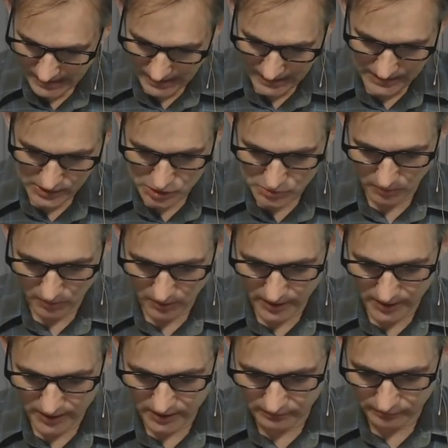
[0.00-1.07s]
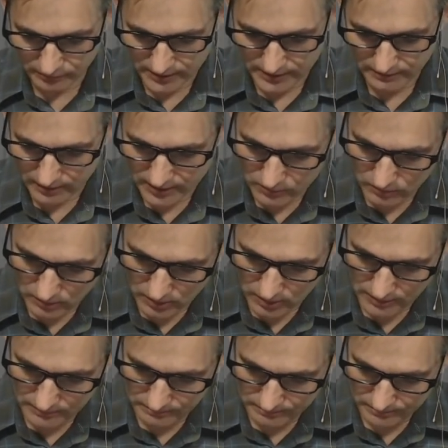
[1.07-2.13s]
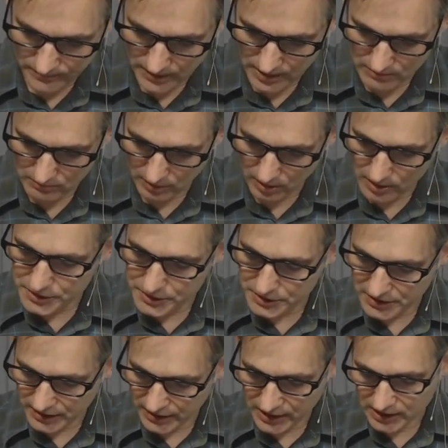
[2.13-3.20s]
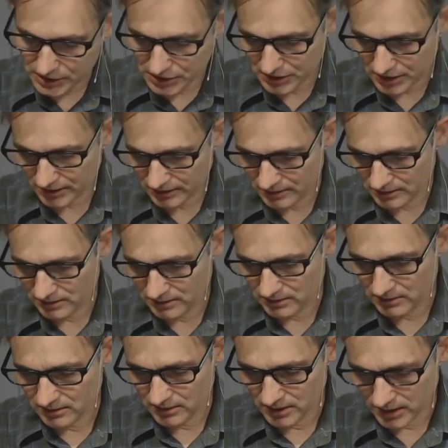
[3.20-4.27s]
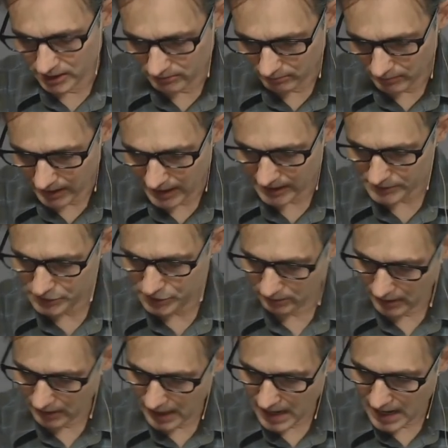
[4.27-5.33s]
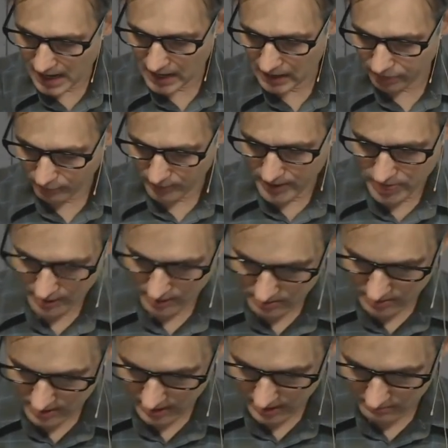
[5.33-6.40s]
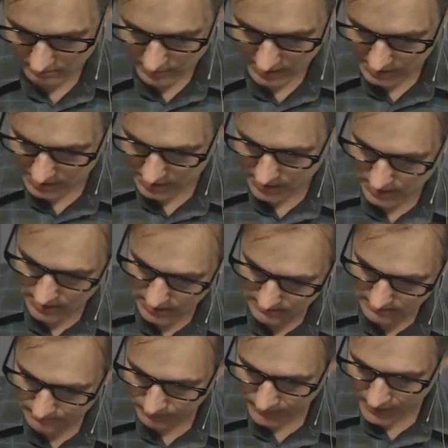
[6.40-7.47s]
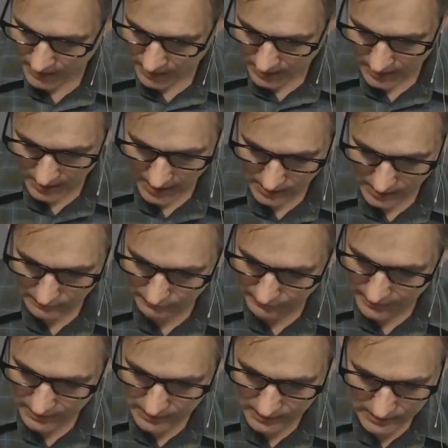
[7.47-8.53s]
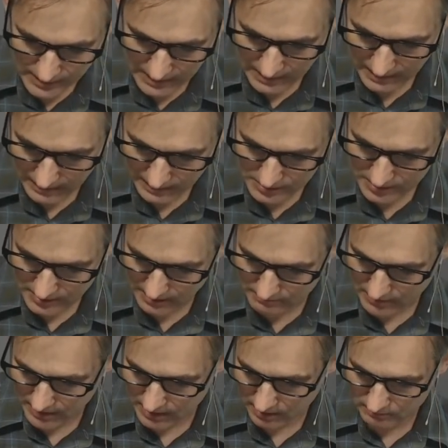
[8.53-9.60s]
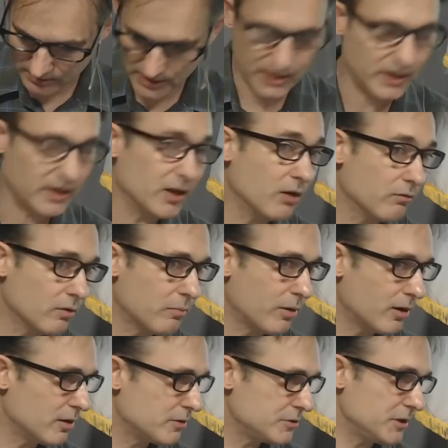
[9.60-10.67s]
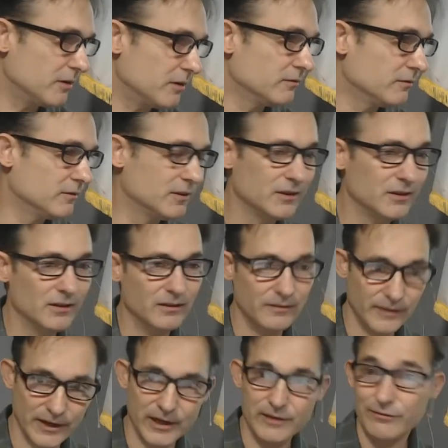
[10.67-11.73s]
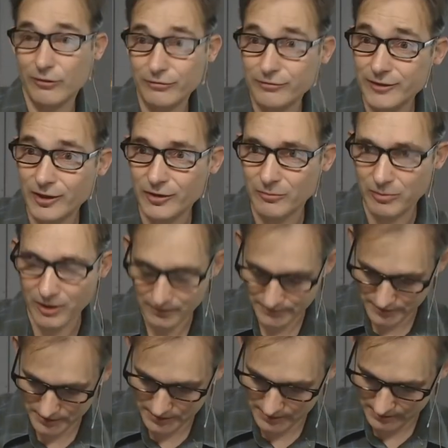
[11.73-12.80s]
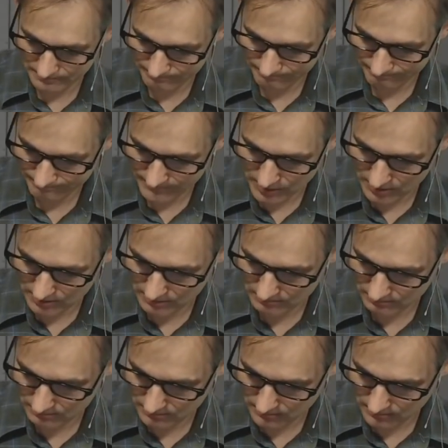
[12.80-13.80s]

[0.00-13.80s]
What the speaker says: In the spring of 331, he marched east, and by July 330 BC, he had defeated Darius and become king over Persia. And then he fulfilled the prophecy. See?